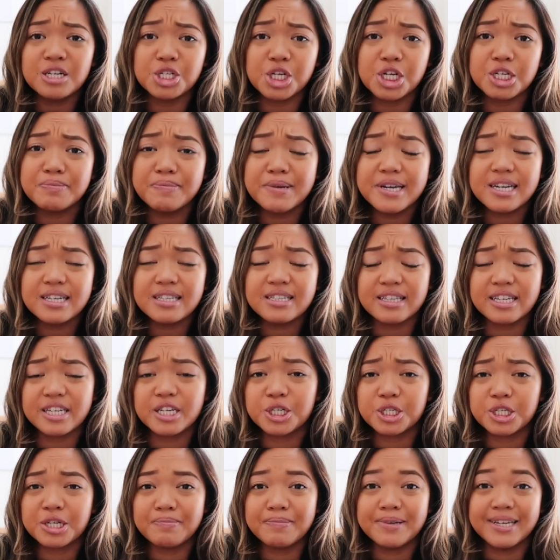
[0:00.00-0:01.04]
just because
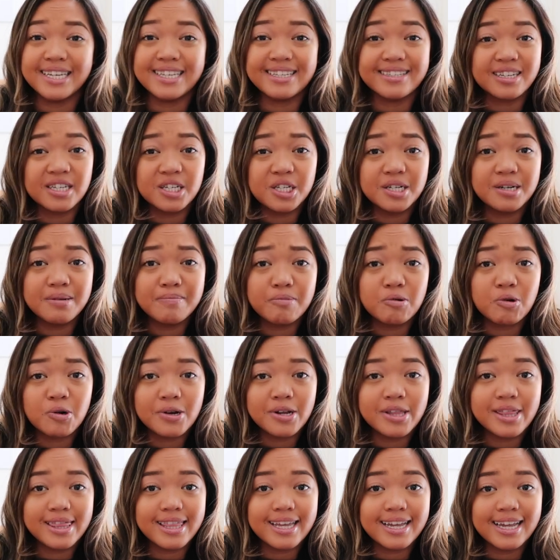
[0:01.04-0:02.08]
leadership is such an
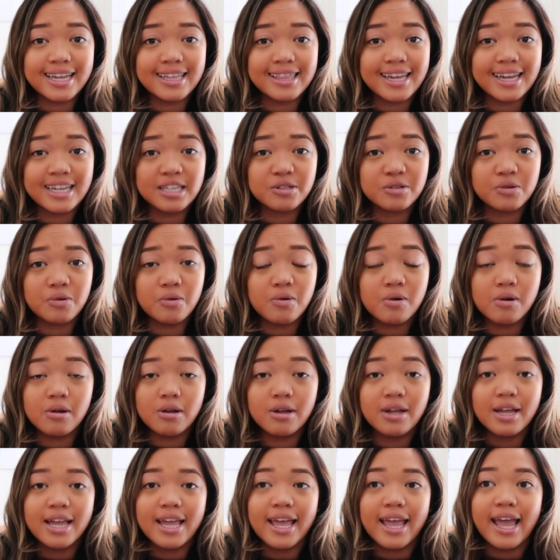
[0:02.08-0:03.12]
important thing at that
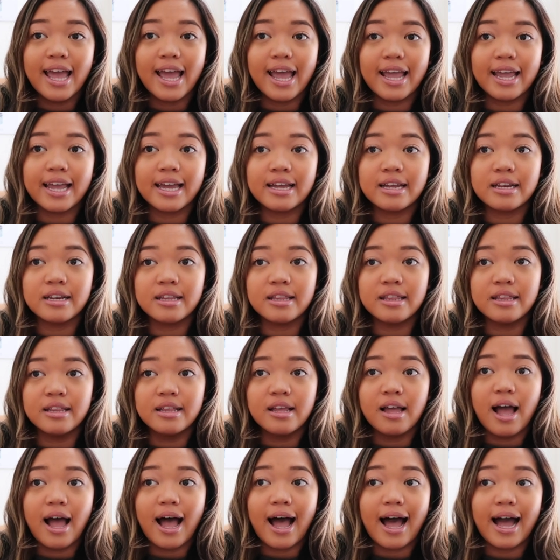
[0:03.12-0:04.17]
school and
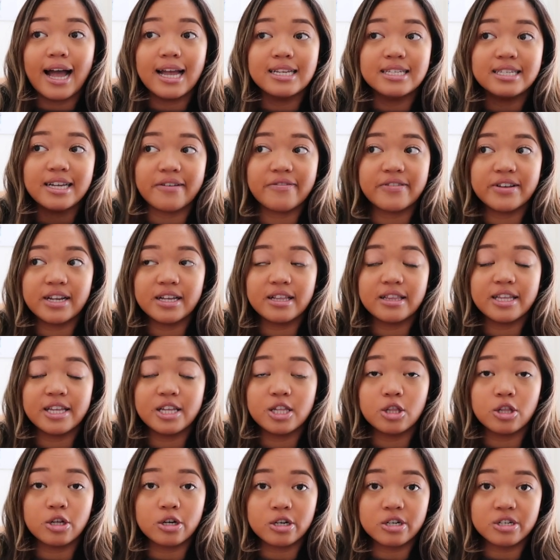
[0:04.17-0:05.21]
I
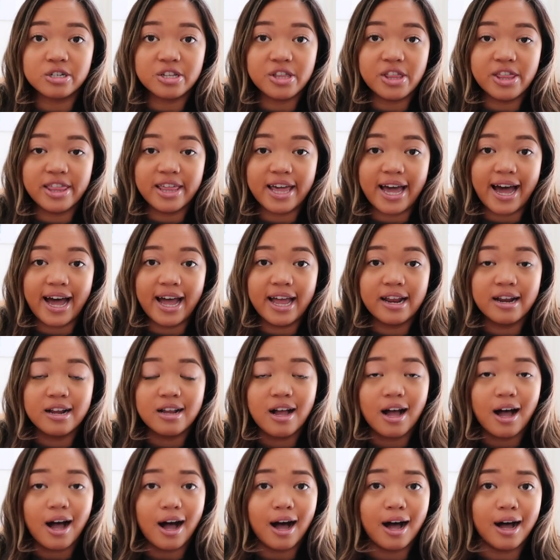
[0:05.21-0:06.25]
definitely learned that
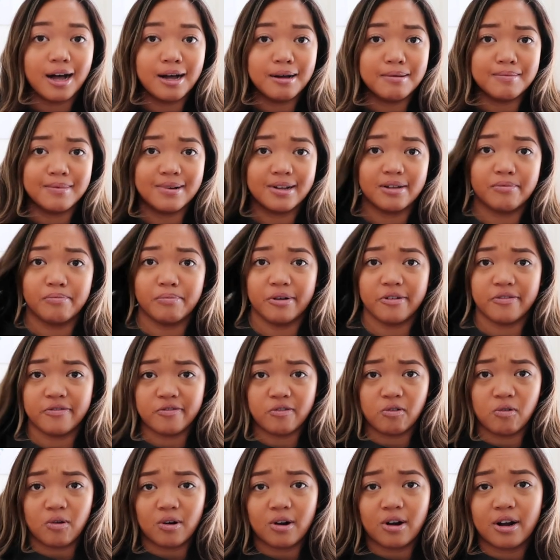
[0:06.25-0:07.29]
um,
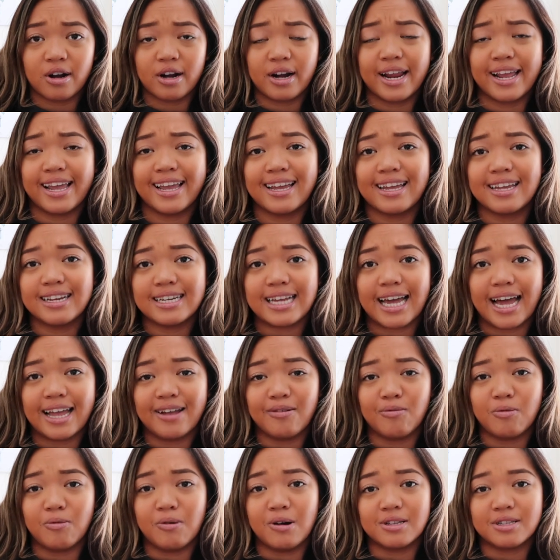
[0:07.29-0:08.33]
beforehand
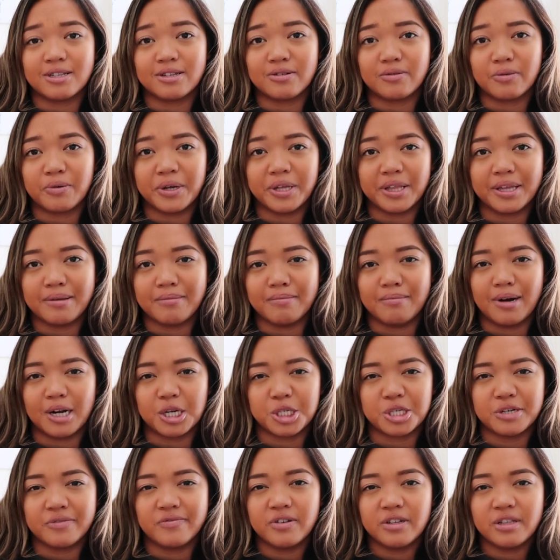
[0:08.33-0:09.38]
I wasn't really
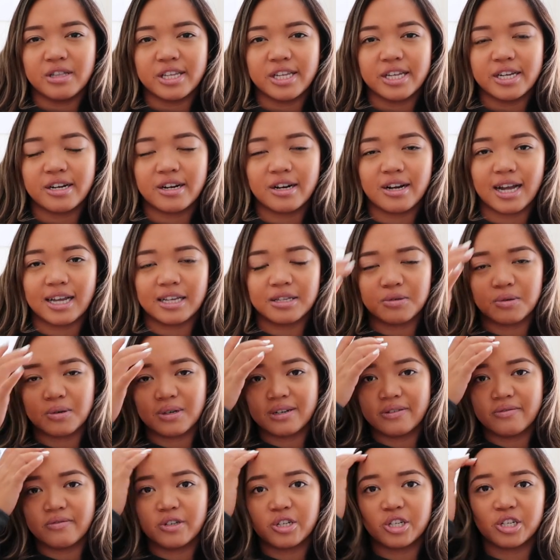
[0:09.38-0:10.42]
much of a leader I
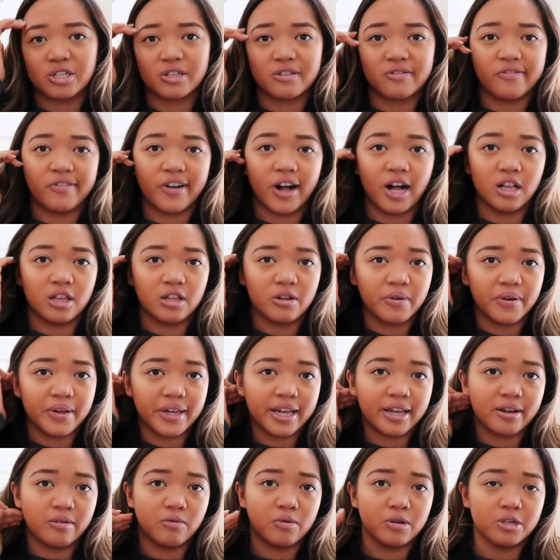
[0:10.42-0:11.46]
sort of was just
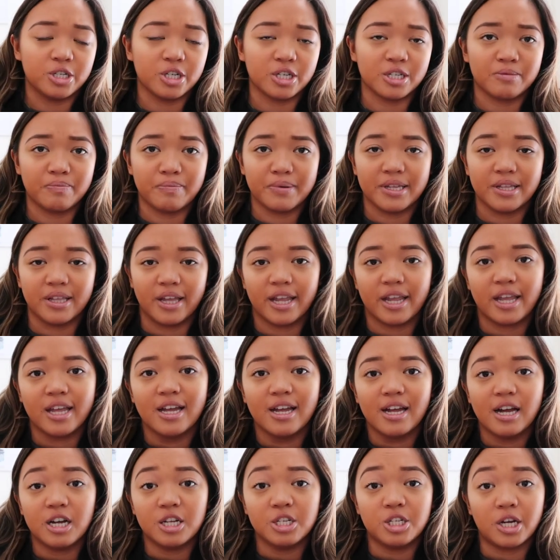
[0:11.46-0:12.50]
following and would just be like
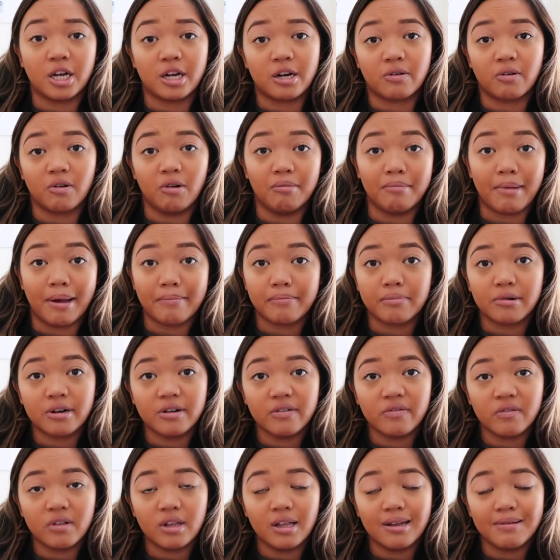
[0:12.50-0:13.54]
a general member
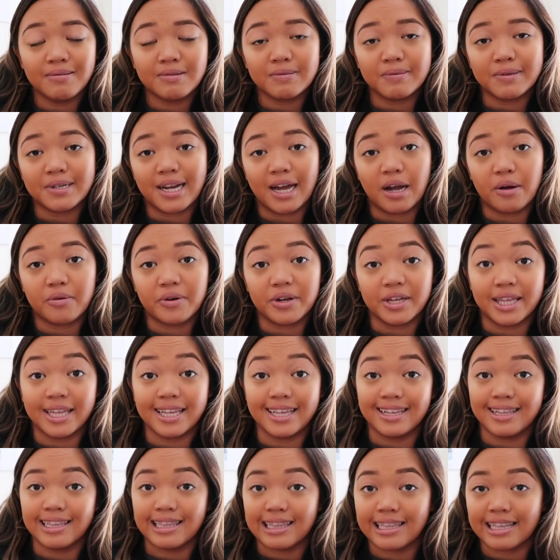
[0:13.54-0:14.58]
of clubs but not
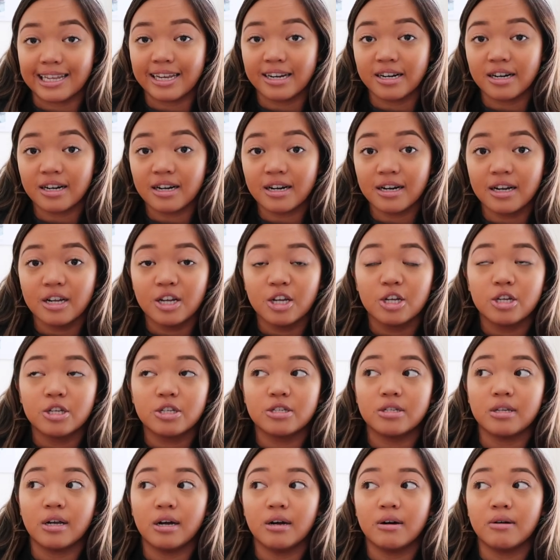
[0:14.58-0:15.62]
really a leader
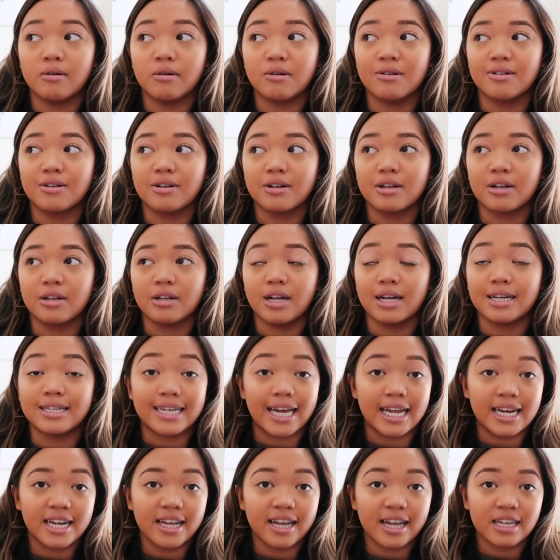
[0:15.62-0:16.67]
so
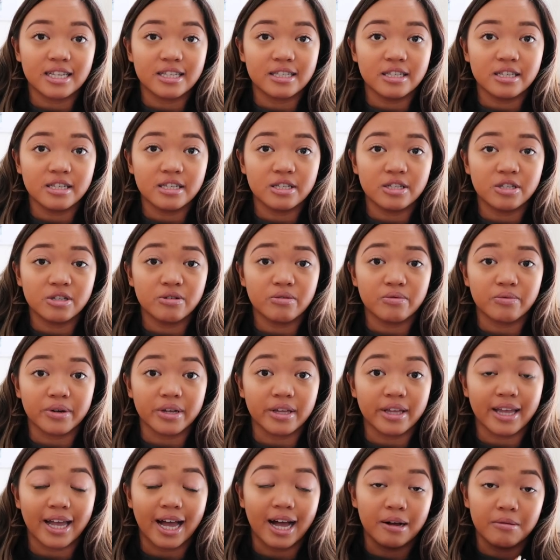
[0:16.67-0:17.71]
attending SDSU
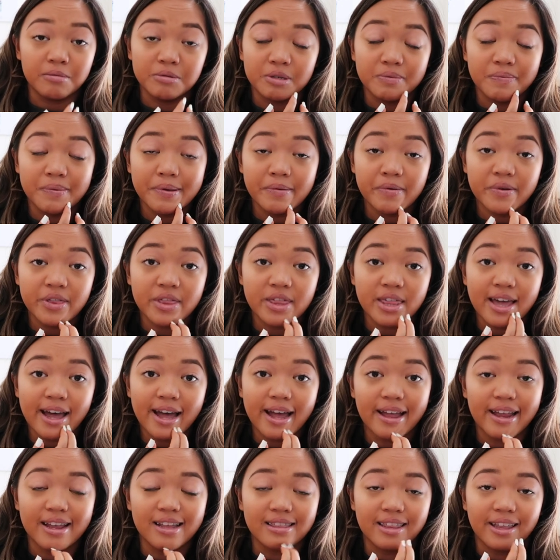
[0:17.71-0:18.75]
really helped me with
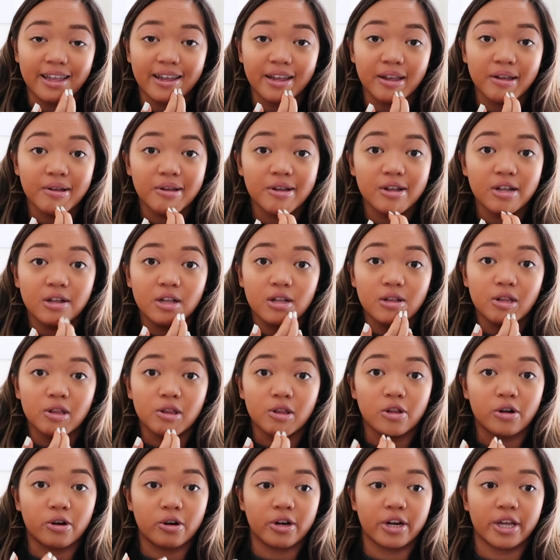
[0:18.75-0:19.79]
that and like
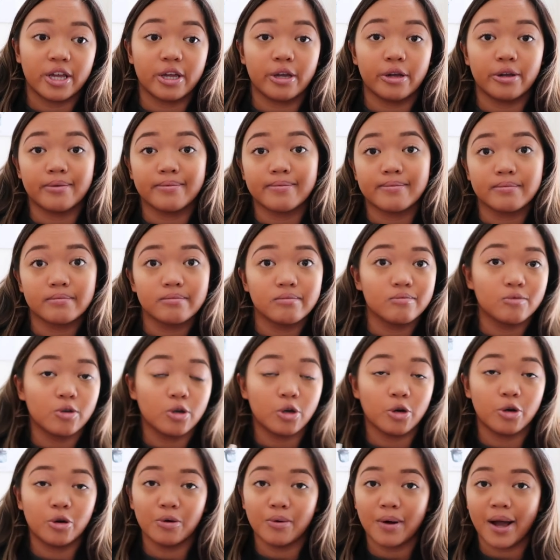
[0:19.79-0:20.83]
learning
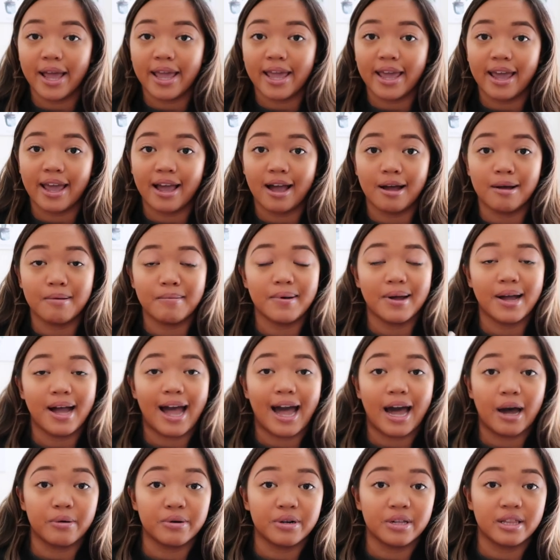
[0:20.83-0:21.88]
who I am
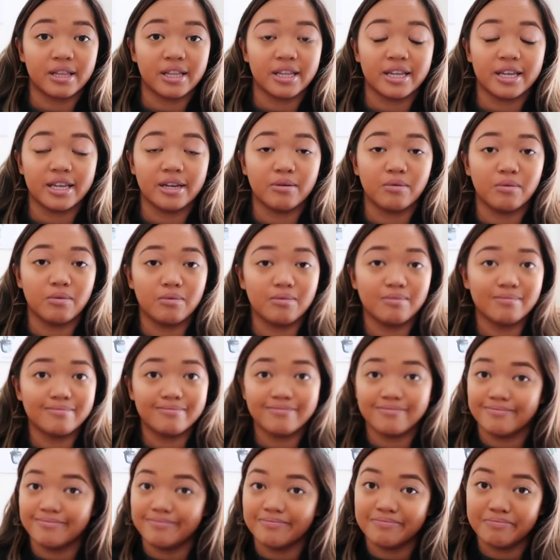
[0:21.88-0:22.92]
how to lead
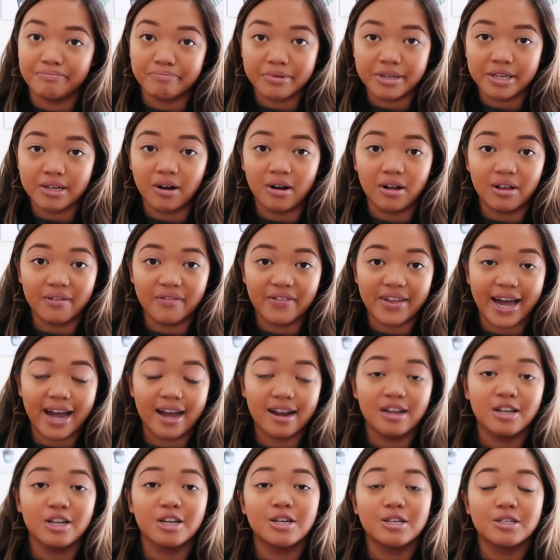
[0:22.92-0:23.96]
be all of
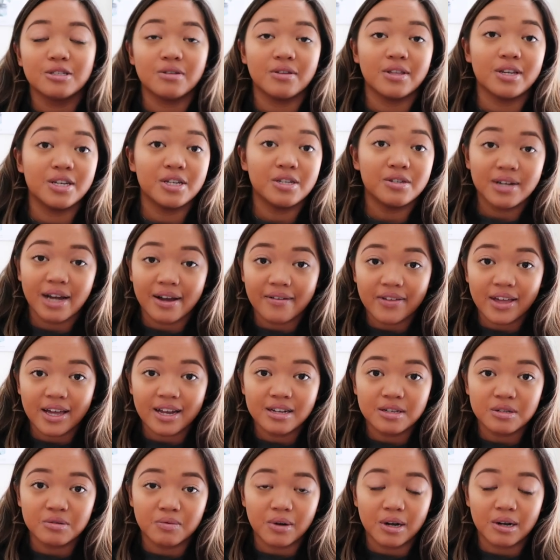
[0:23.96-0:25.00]
that. So they do have
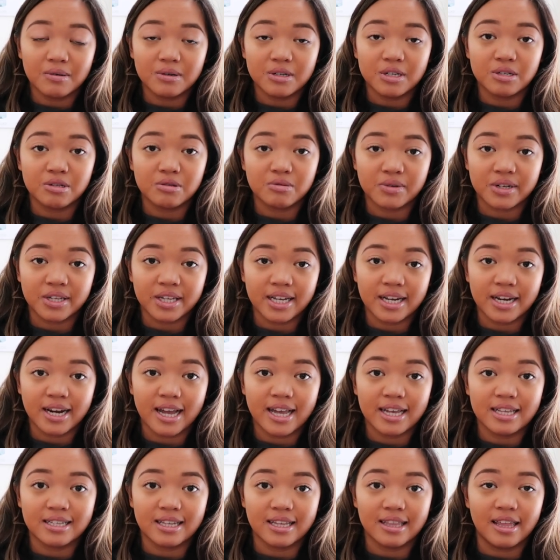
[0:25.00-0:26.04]
that as well, which is really
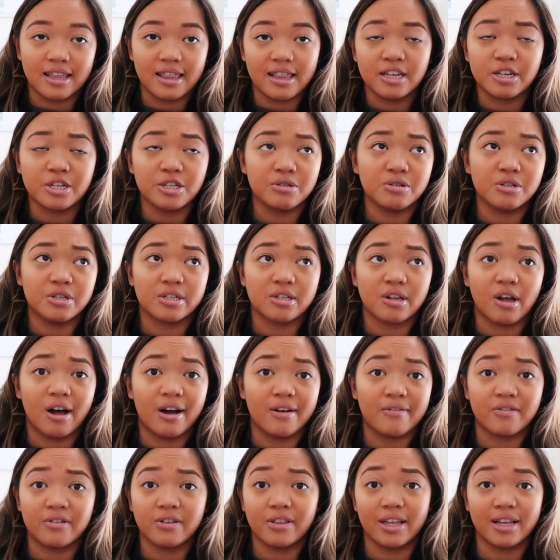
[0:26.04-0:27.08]
nice. And then they do just
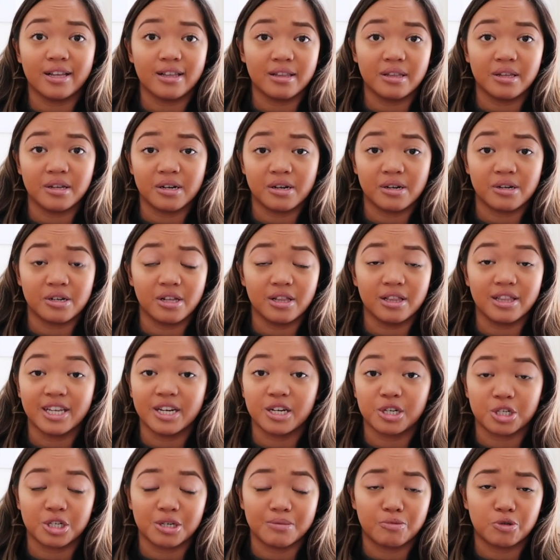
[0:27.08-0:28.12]
offer like leader
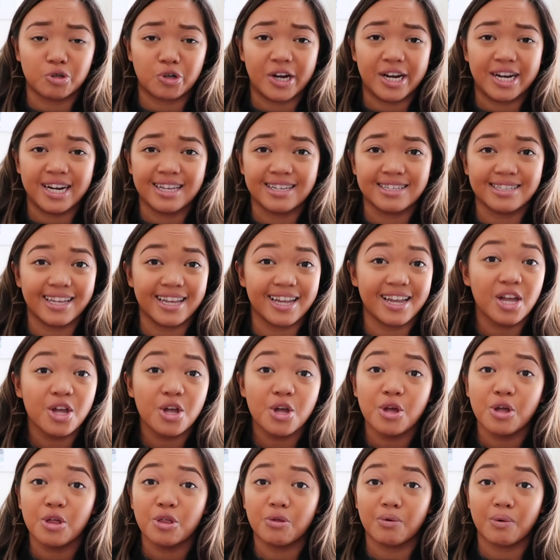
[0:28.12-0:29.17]
leadership trainings like
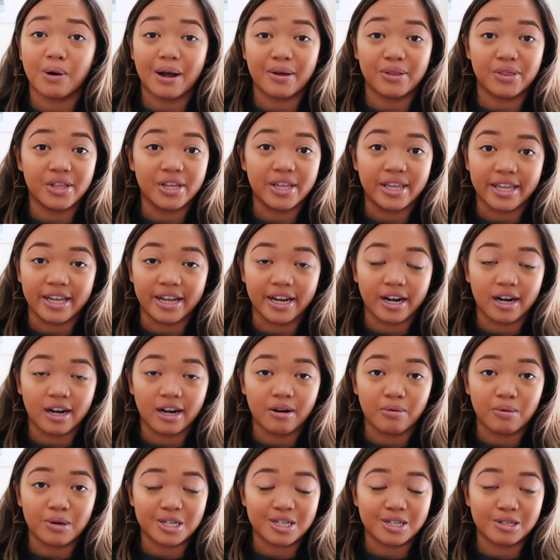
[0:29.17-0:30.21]
throughout the
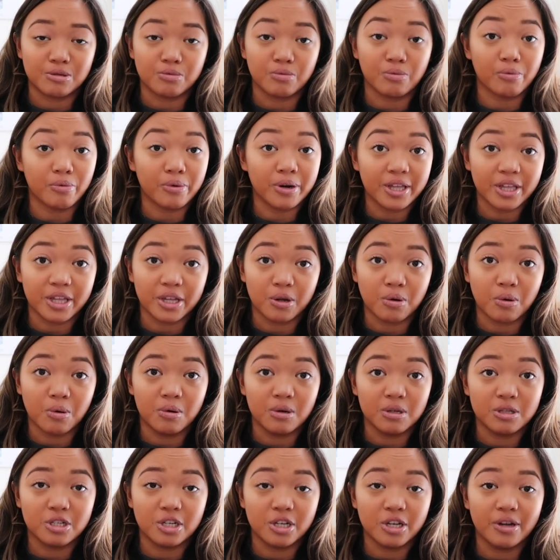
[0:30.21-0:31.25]
year, which is really
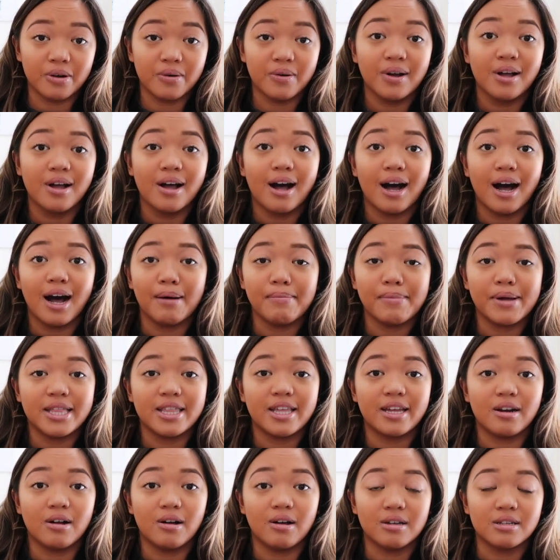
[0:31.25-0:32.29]
cool too. Um,
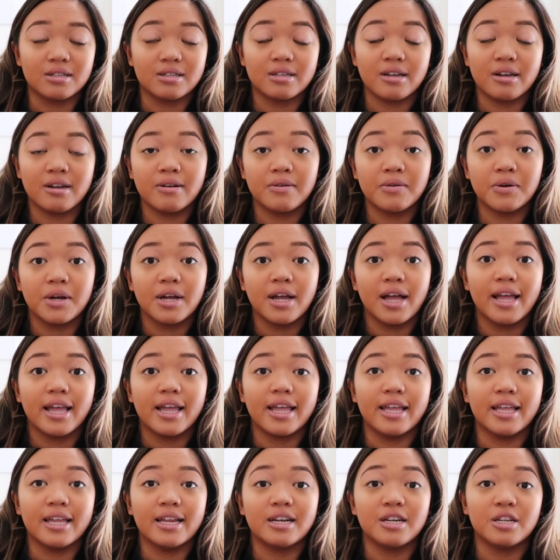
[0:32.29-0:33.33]
and then also
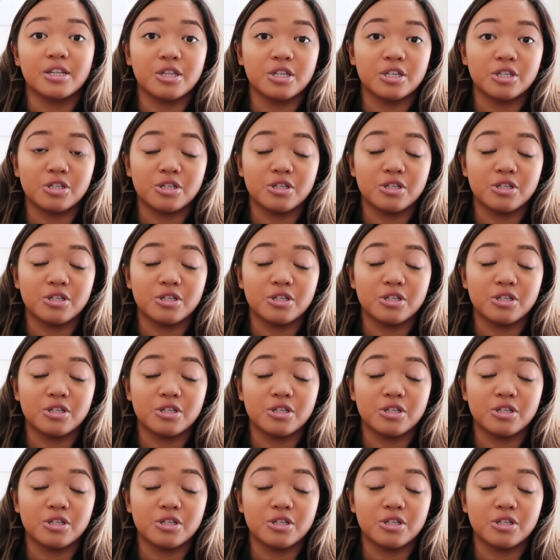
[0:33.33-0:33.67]
in the